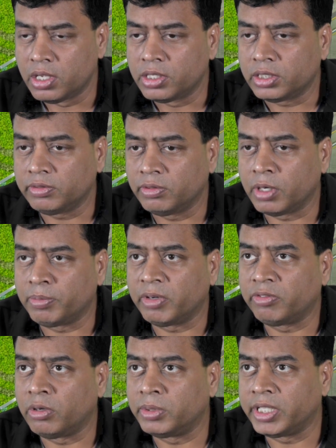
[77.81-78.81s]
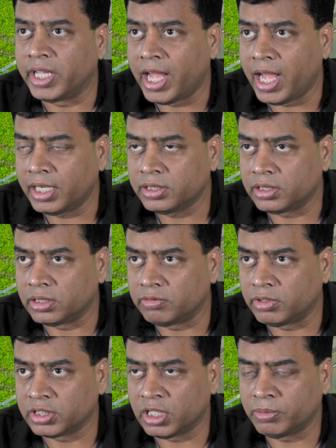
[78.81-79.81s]
So if you want to perform any action,
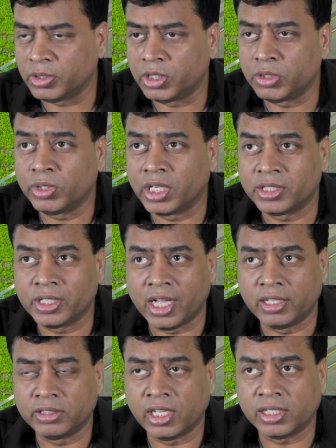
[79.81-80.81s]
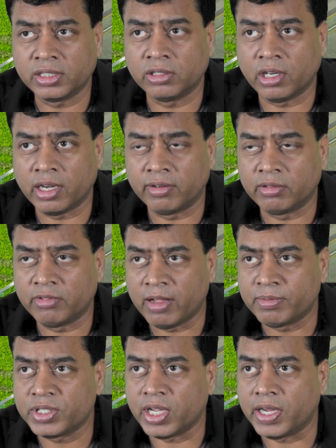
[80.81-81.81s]
for example, you're doing a transaction on our
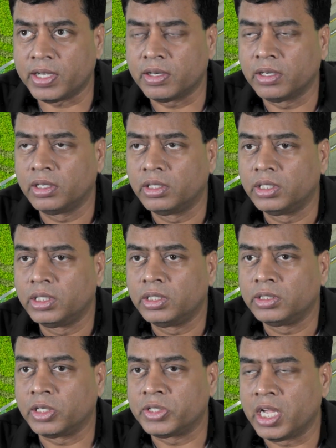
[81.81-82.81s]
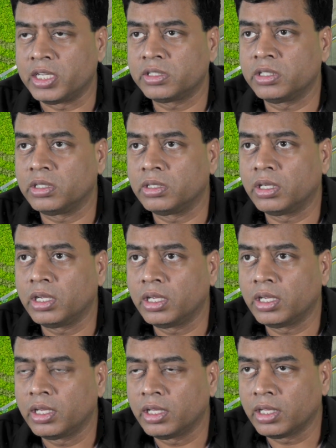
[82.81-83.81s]
website, the transaction
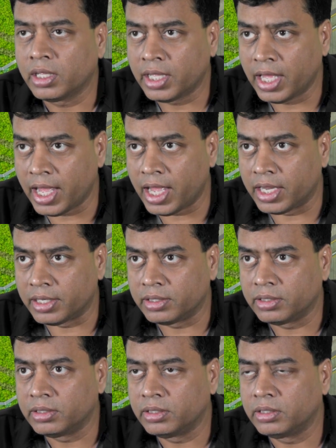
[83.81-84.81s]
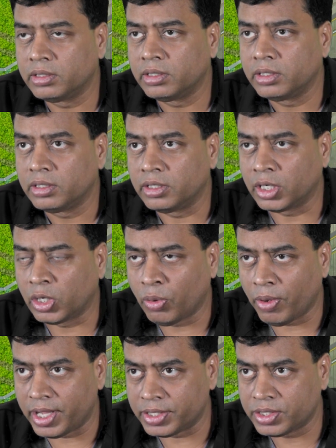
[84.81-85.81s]
can
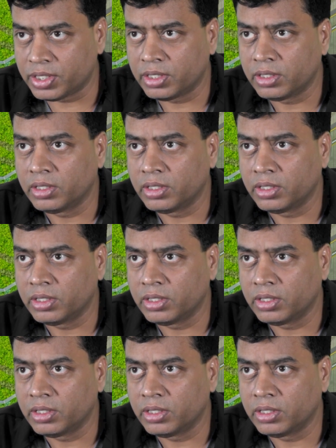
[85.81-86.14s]
request.